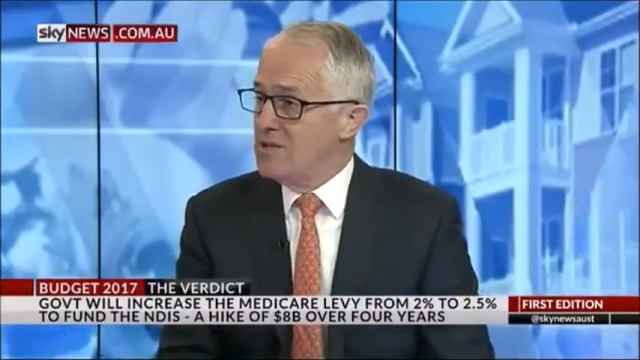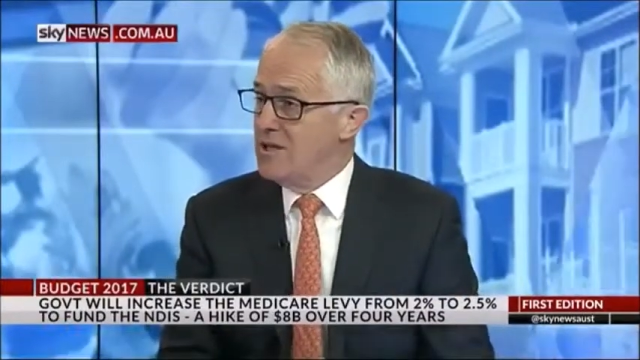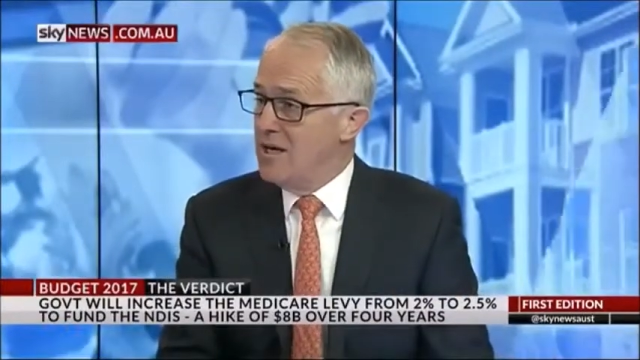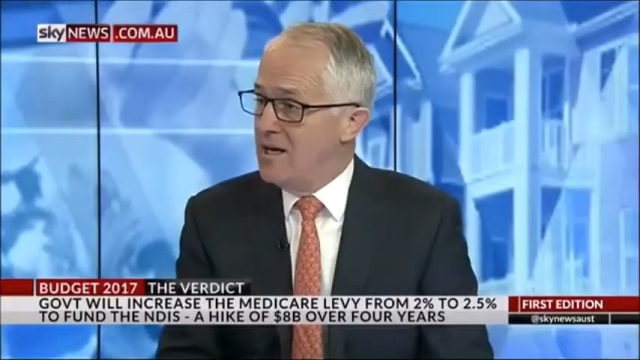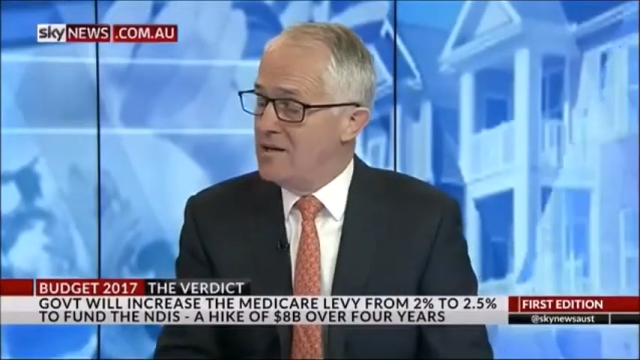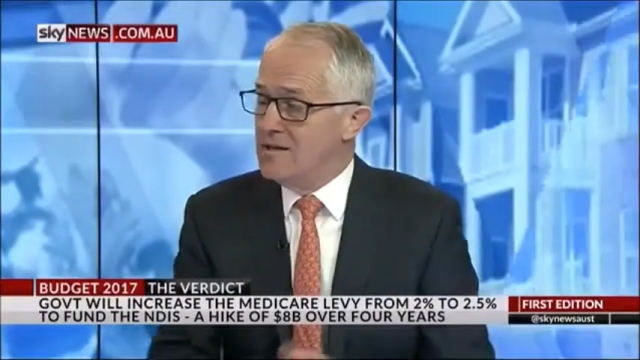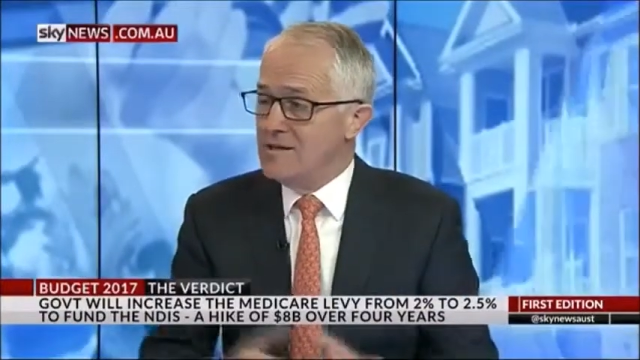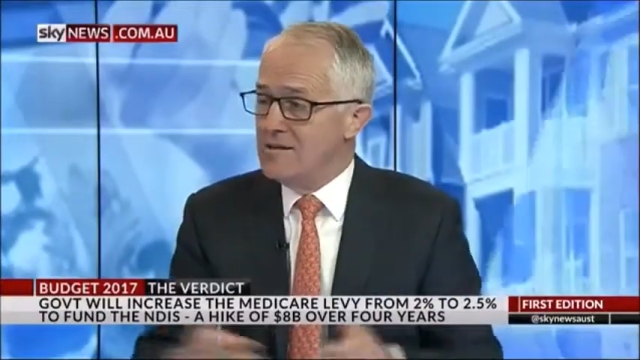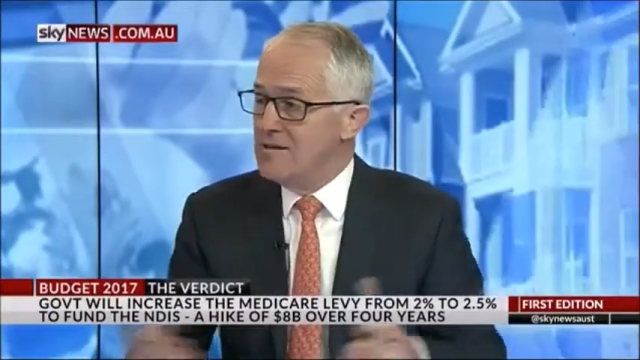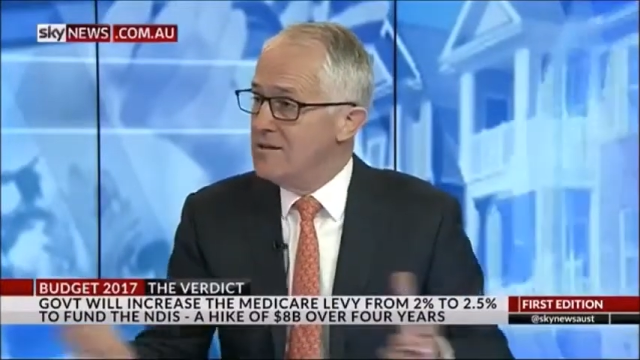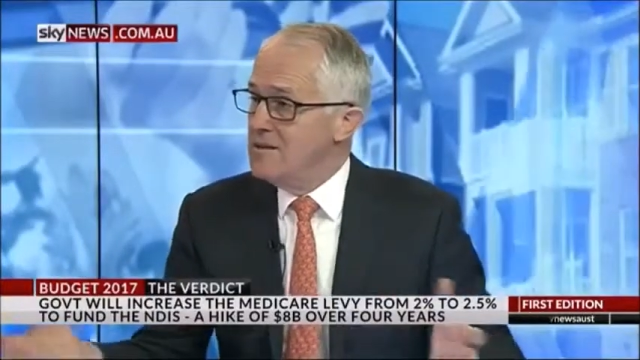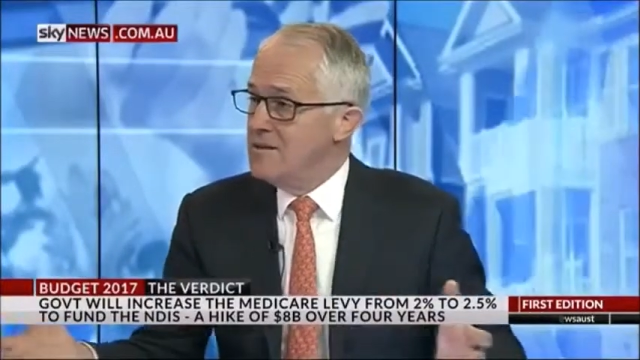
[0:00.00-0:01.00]
child in
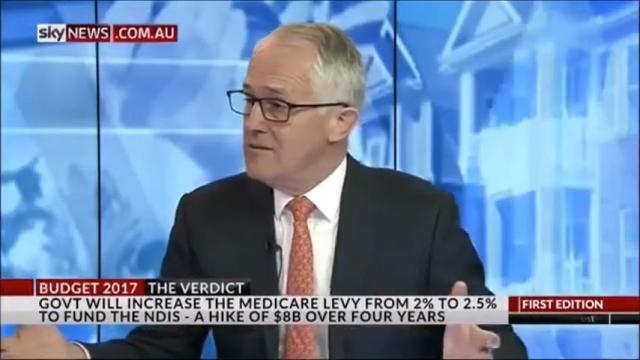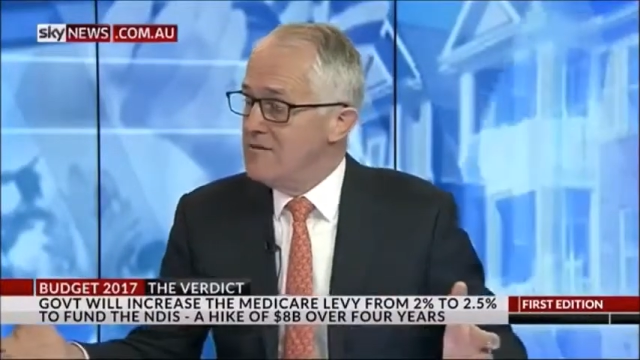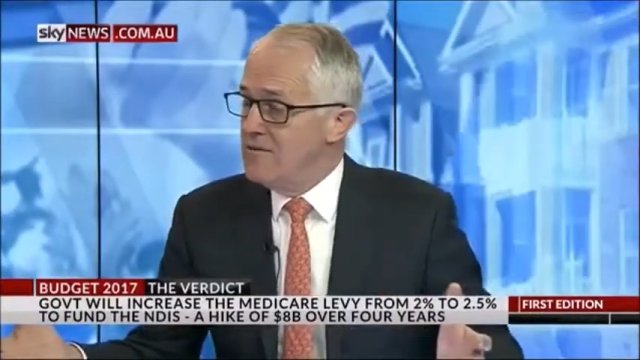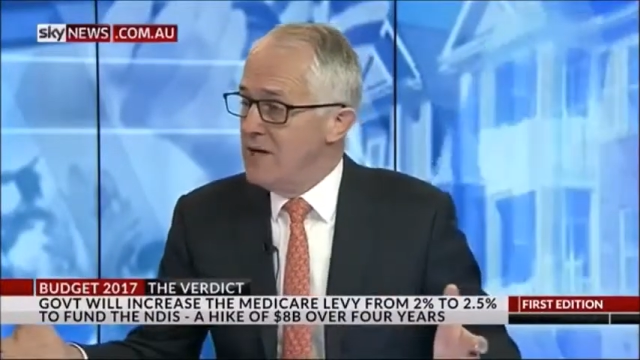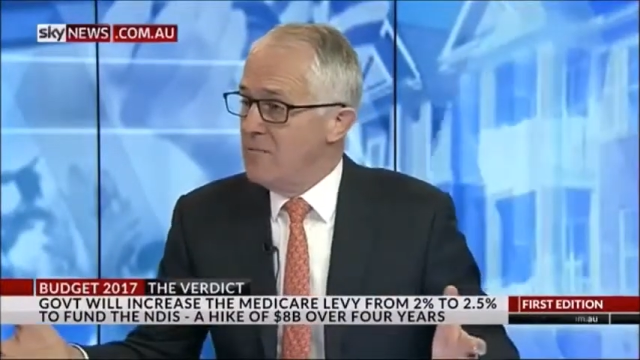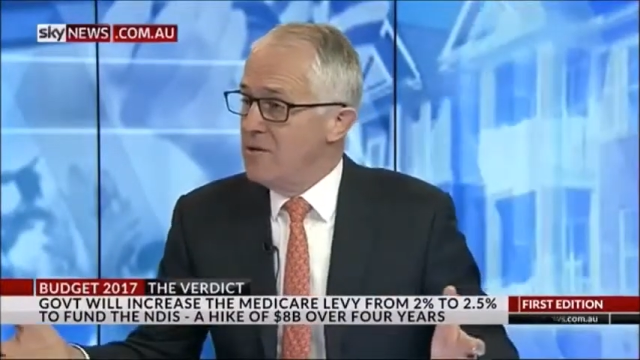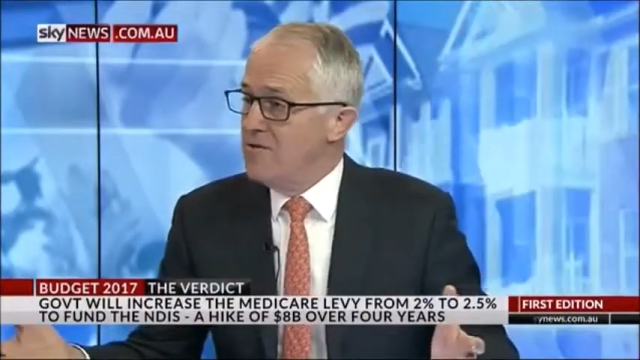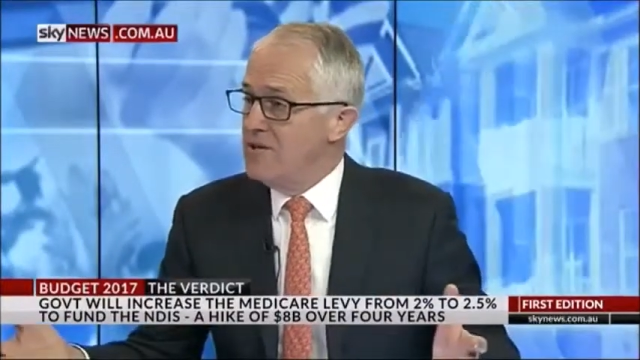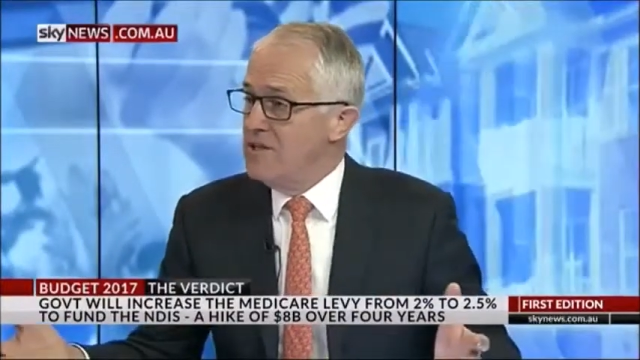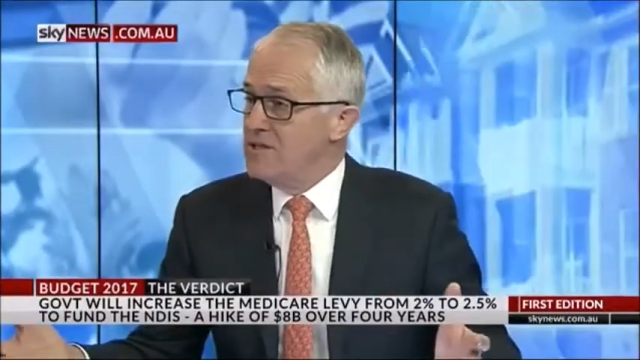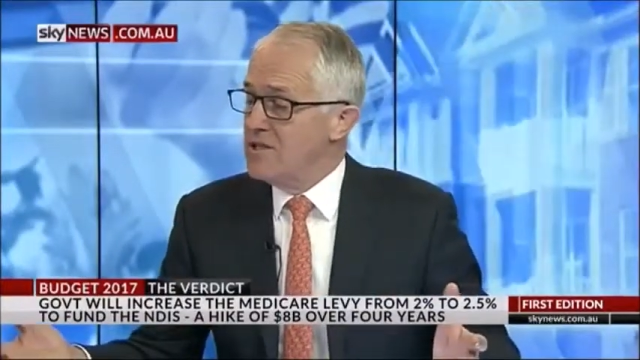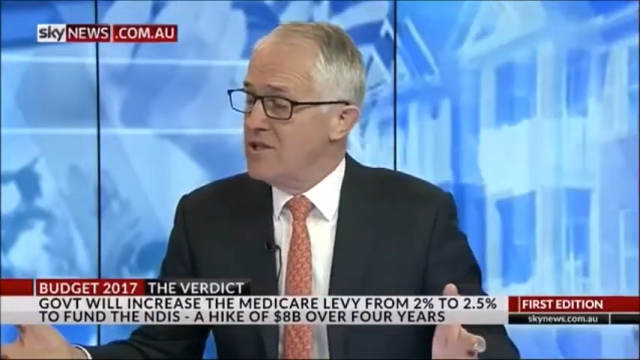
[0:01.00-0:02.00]
a couple of
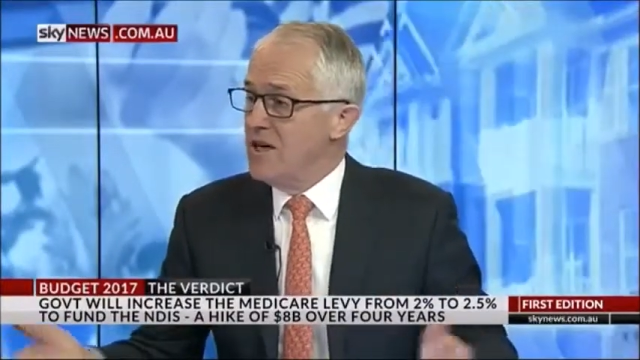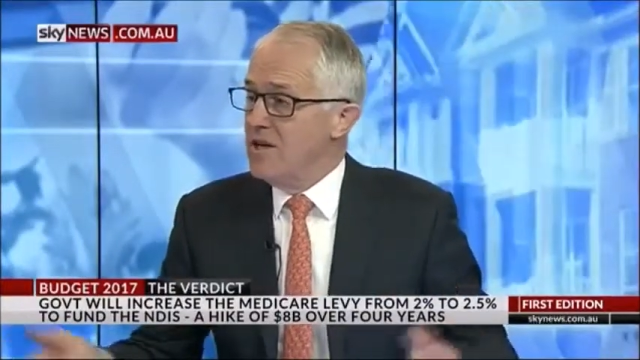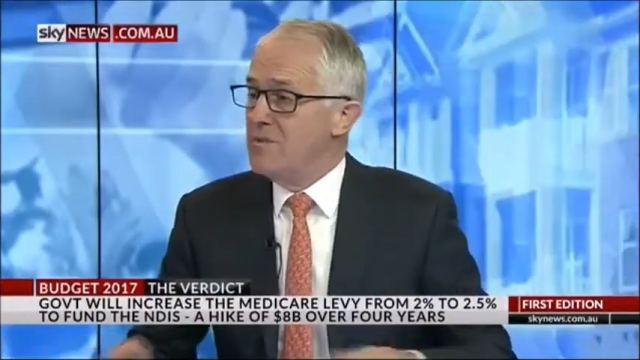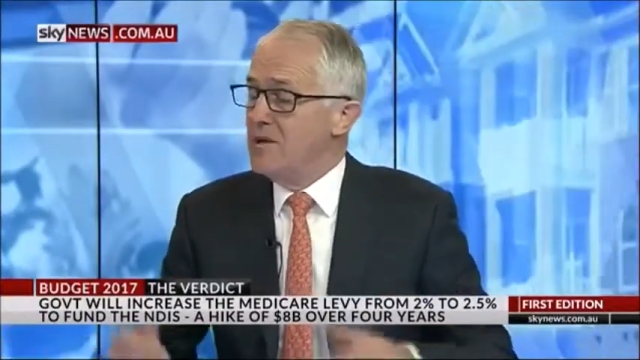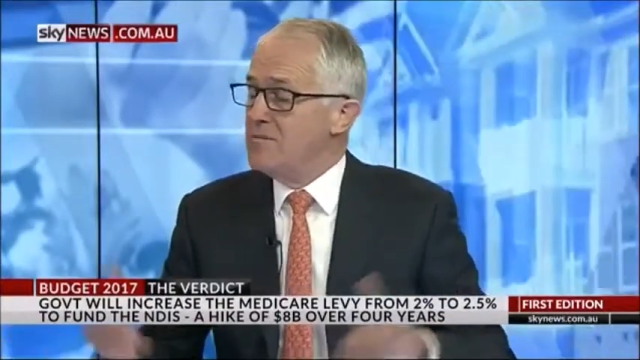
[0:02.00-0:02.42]
years' time,